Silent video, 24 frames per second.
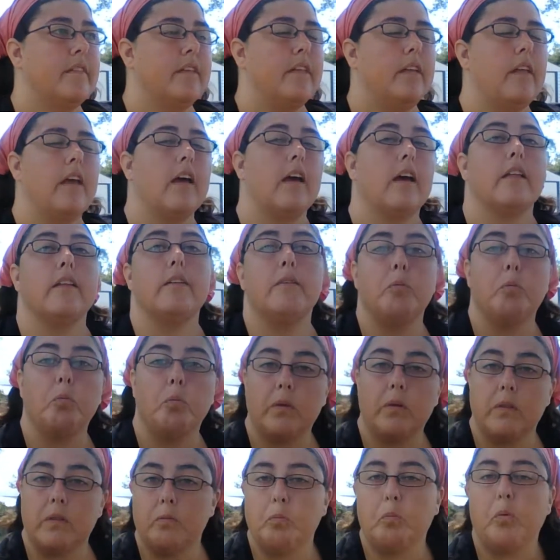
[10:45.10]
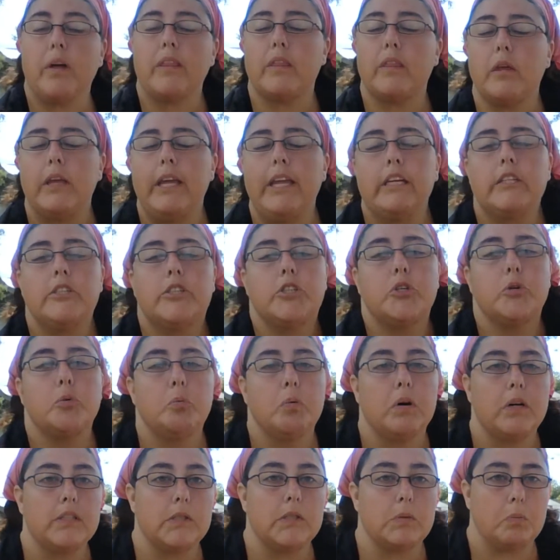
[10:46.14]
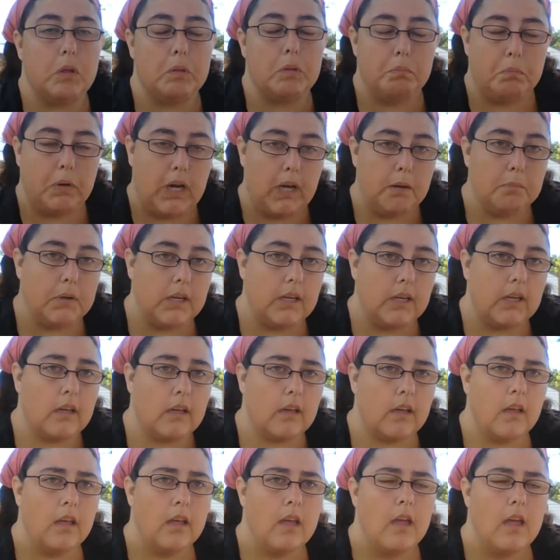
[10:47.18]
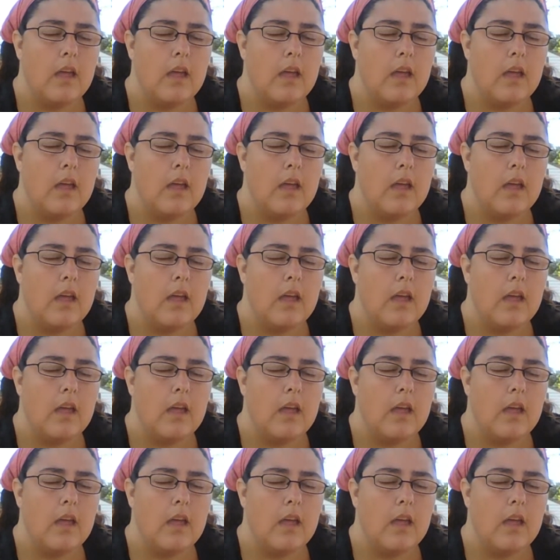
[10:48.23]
yeah, what the issue was with my bike